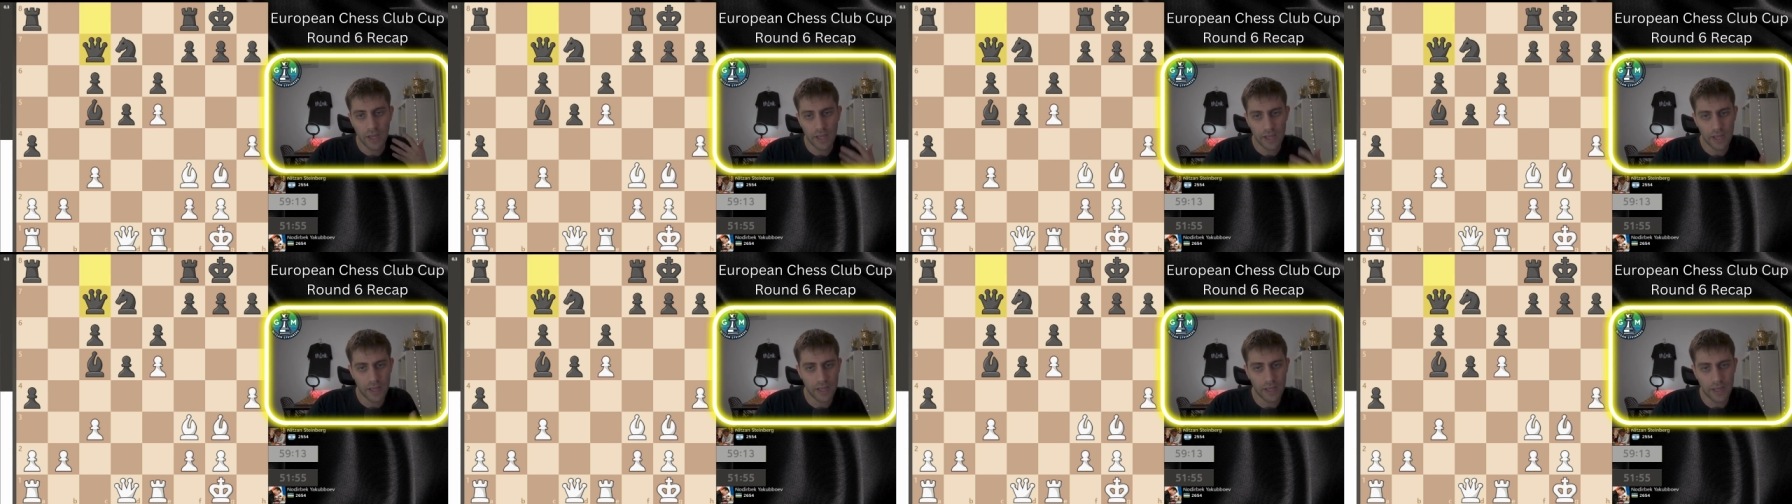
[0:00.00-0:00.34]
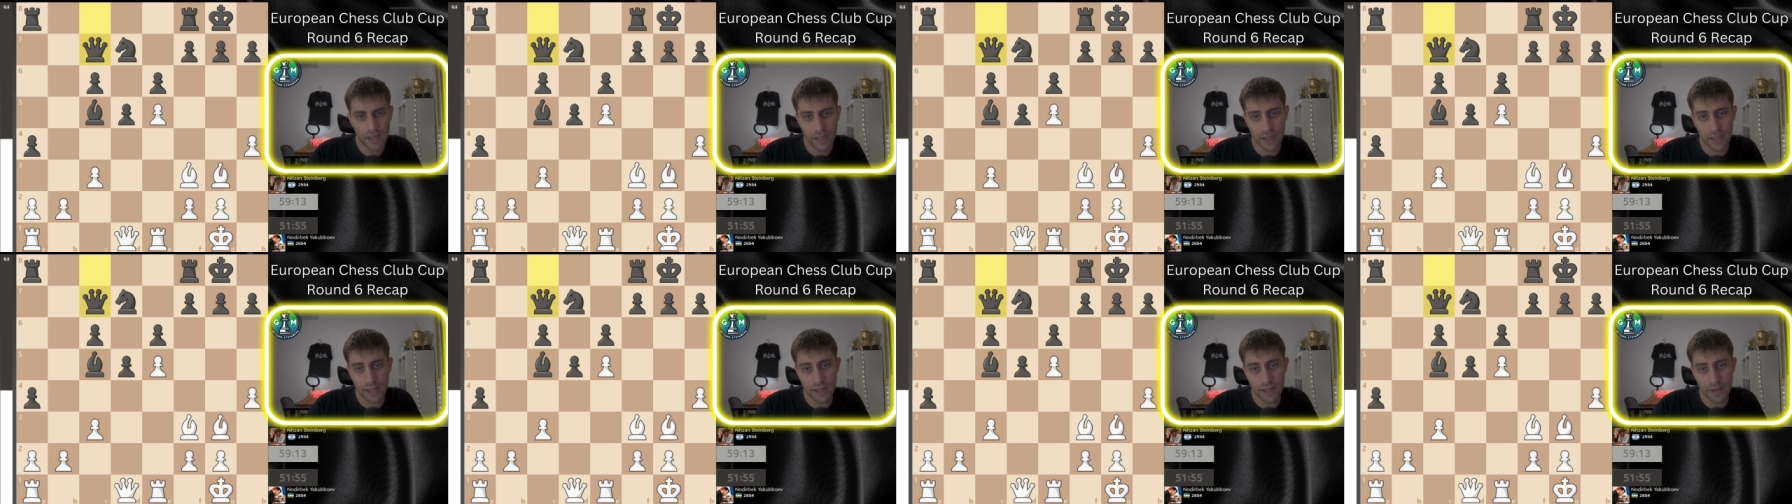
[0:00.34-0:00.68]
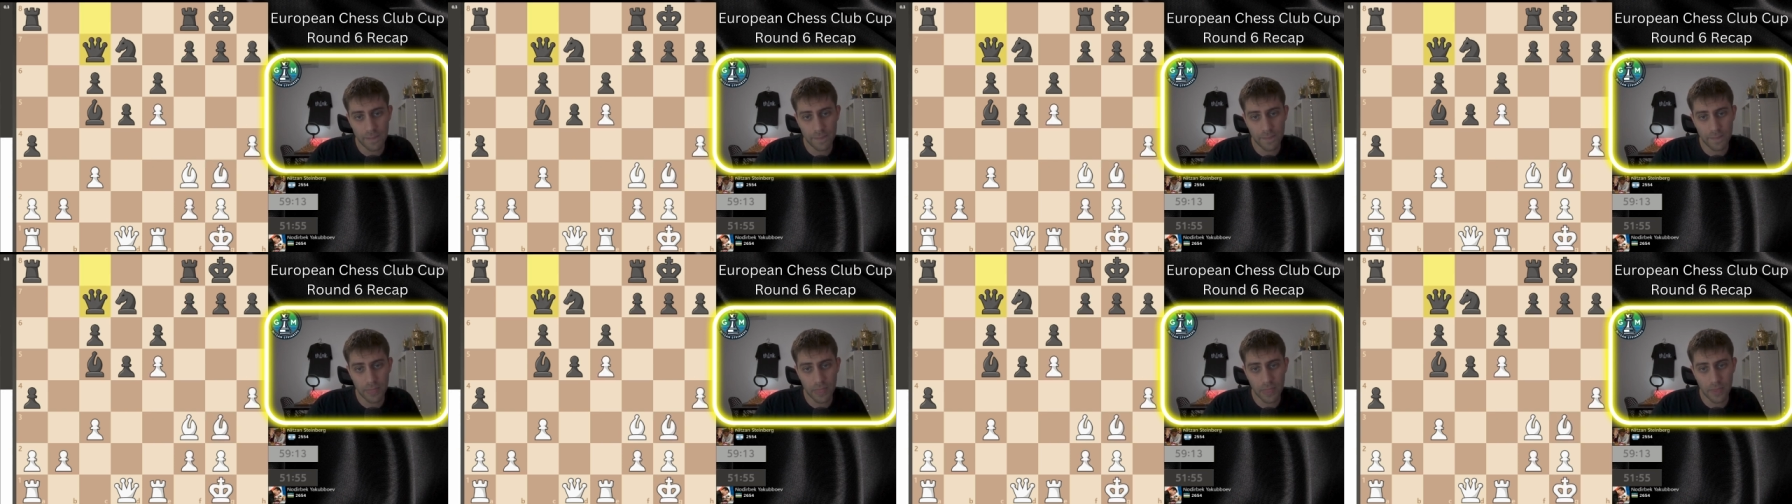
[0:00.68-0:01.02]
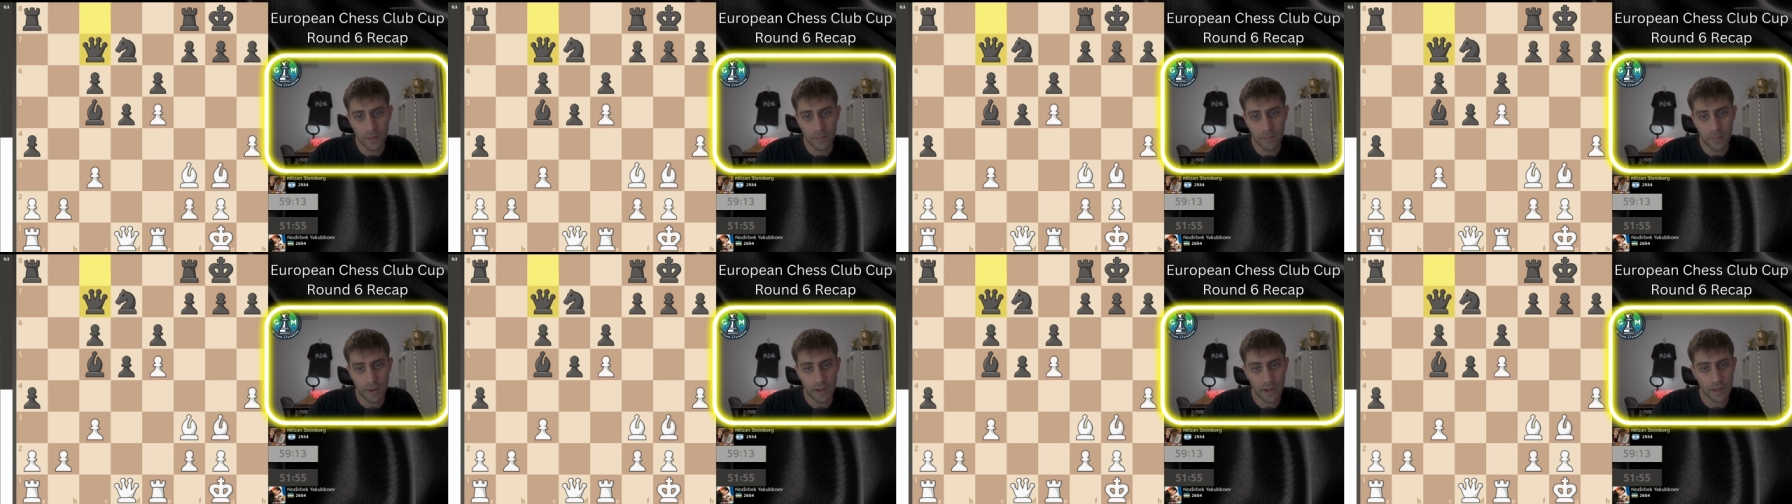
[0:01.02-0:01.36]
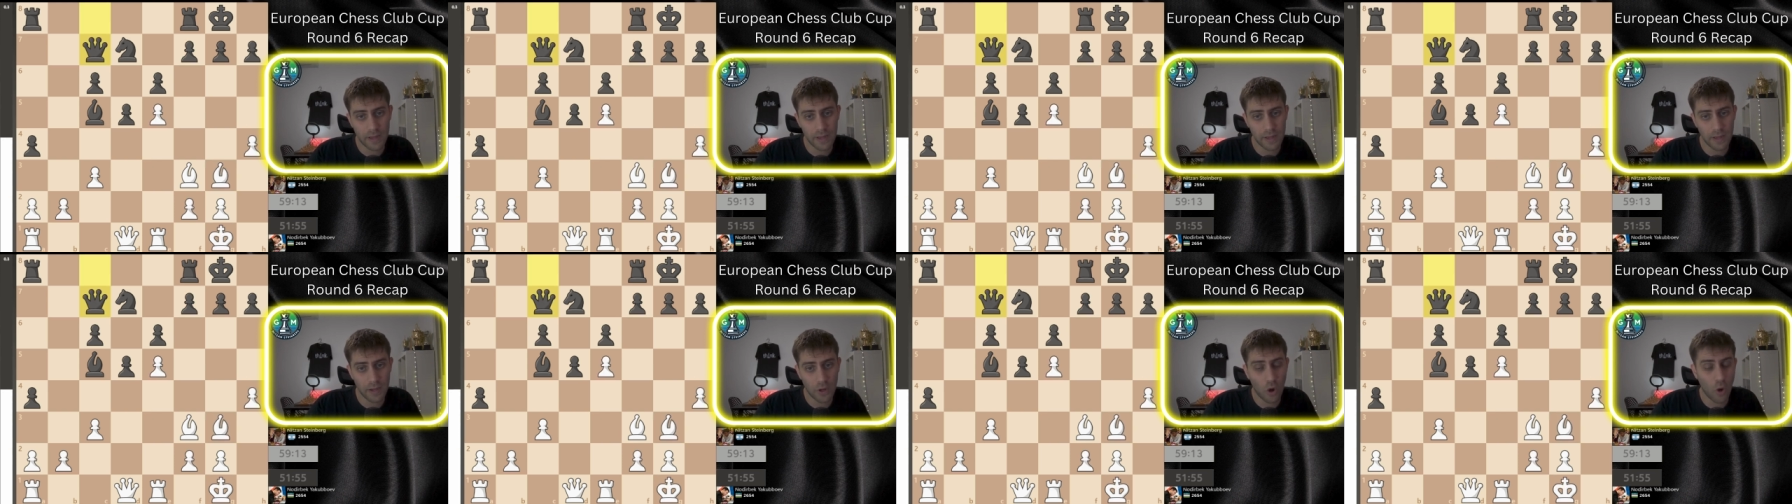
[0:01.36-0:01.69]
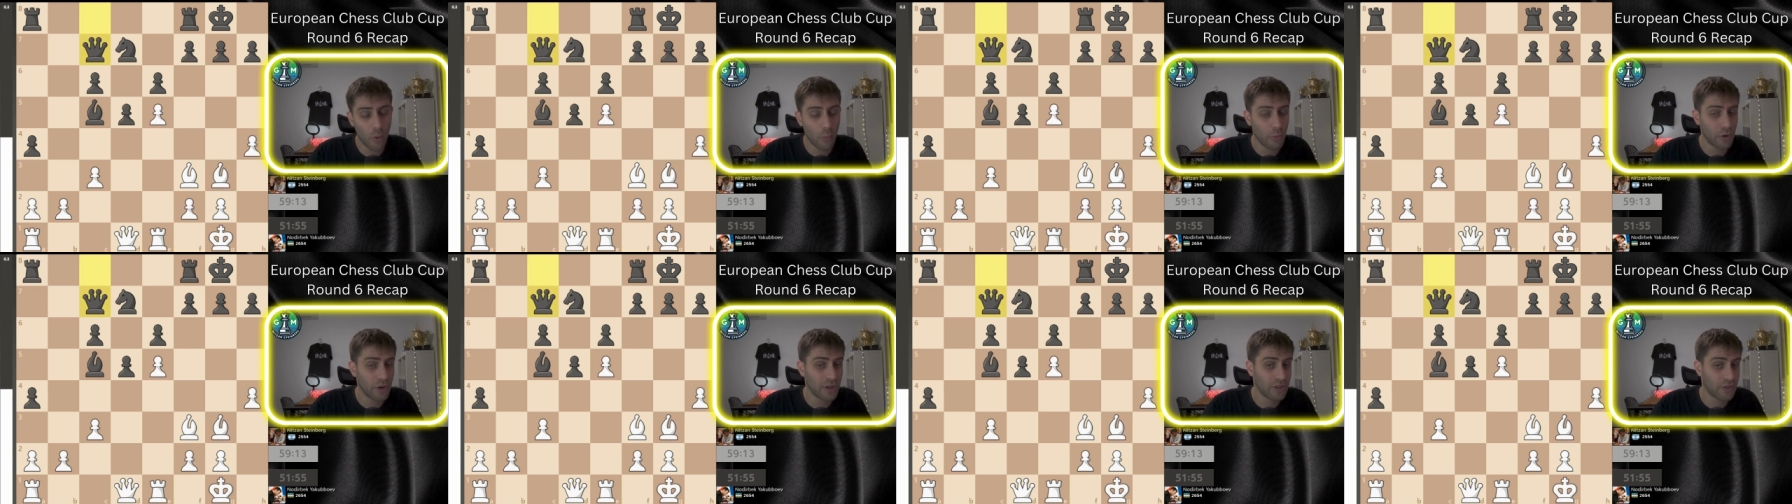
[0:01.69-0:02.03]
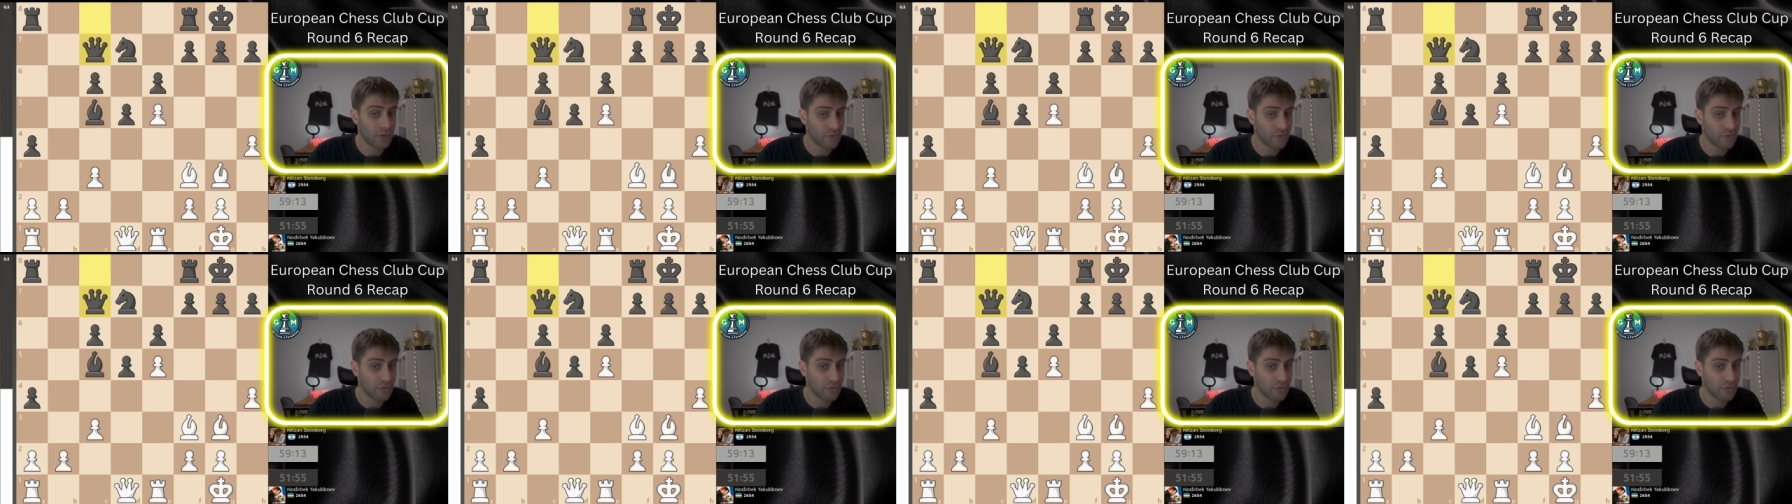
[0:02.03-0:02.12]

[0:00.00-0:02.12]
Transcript: um, my opponent